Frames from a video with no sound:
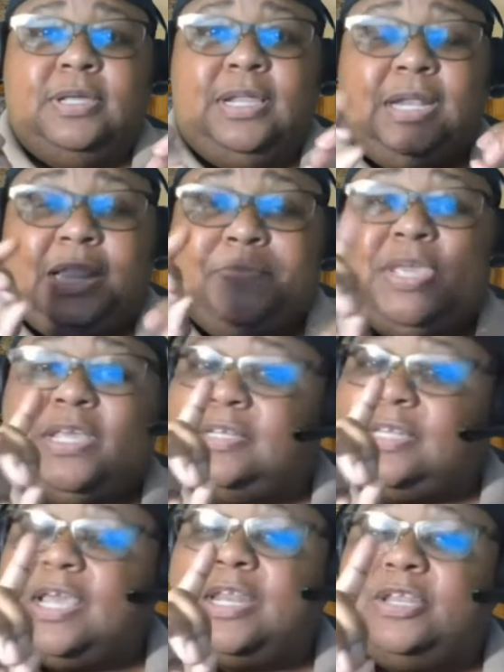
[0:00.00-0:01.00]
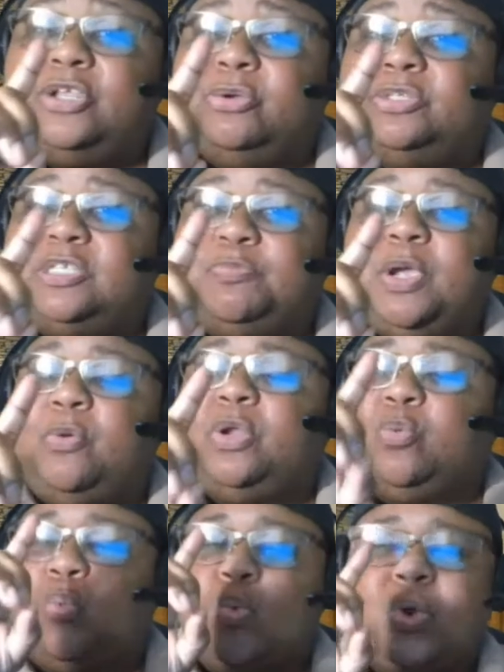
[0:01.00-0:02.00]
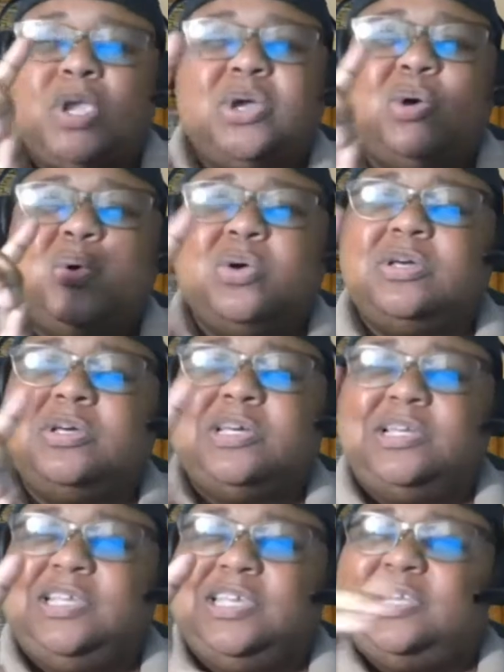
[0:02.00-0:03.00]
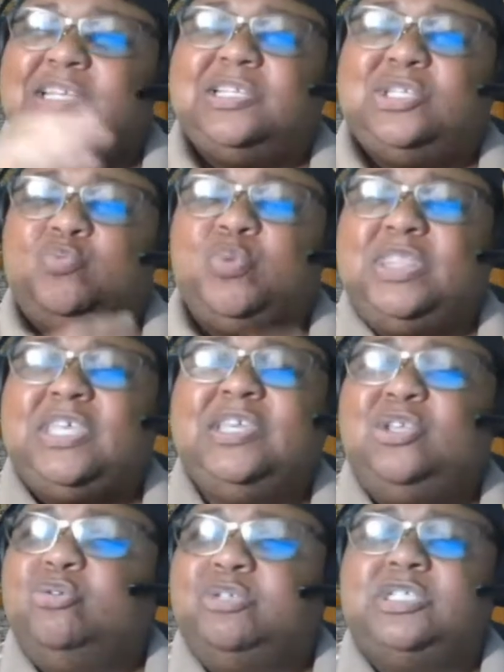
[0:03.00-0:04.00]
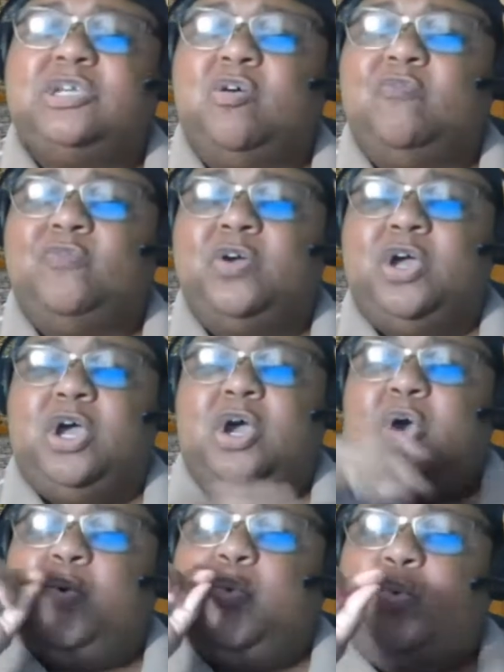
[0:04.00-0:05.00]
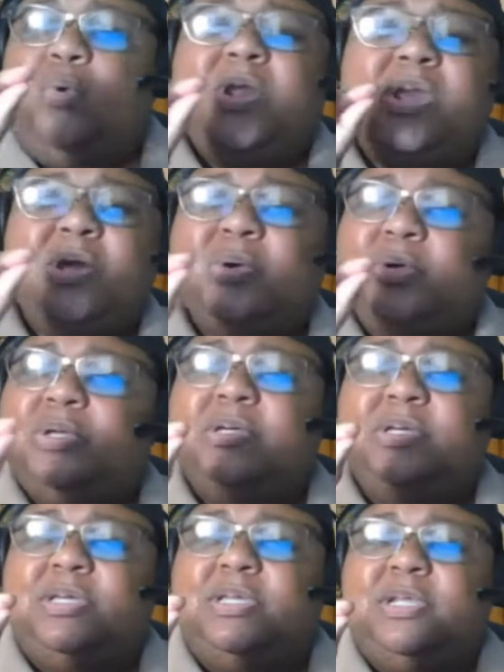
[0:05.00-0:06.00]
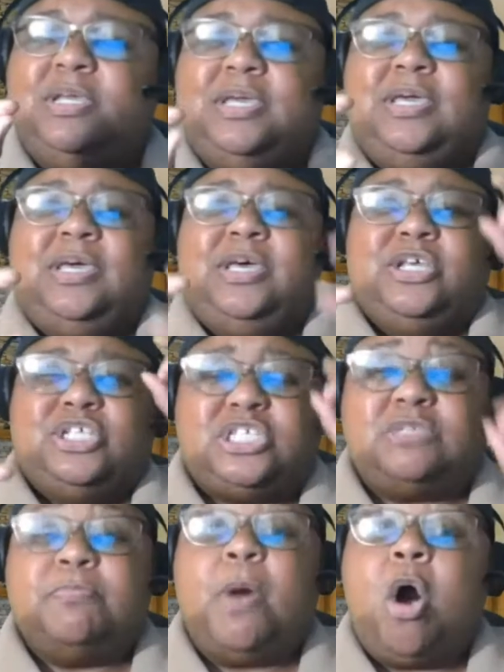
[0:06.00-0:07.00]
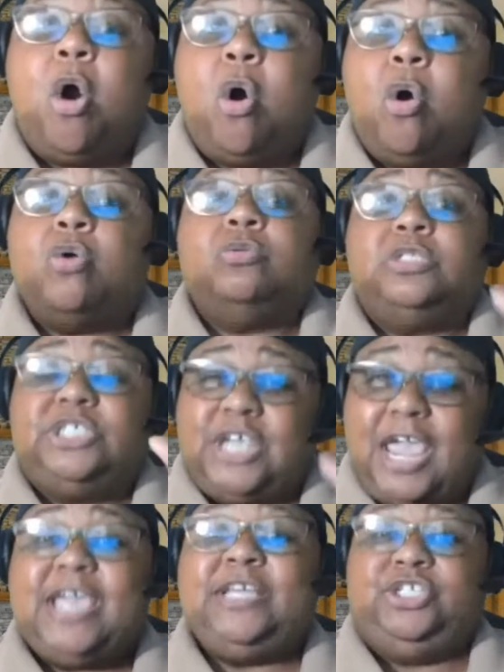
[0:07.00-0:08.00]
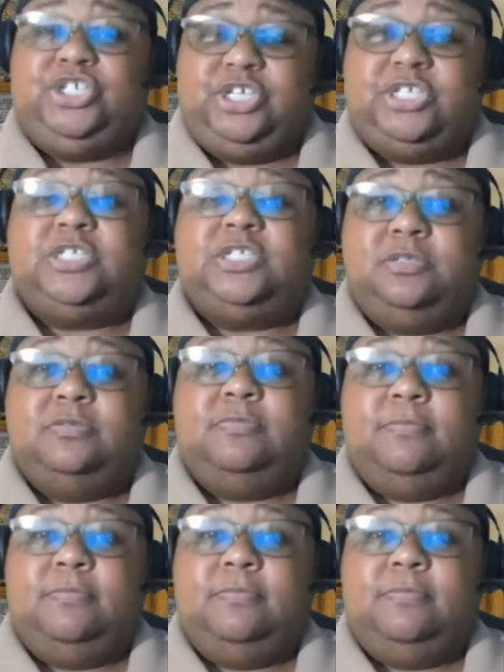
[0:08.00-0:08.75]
Let me get that in your spirit real good. Get it in within yourself real good. Small changes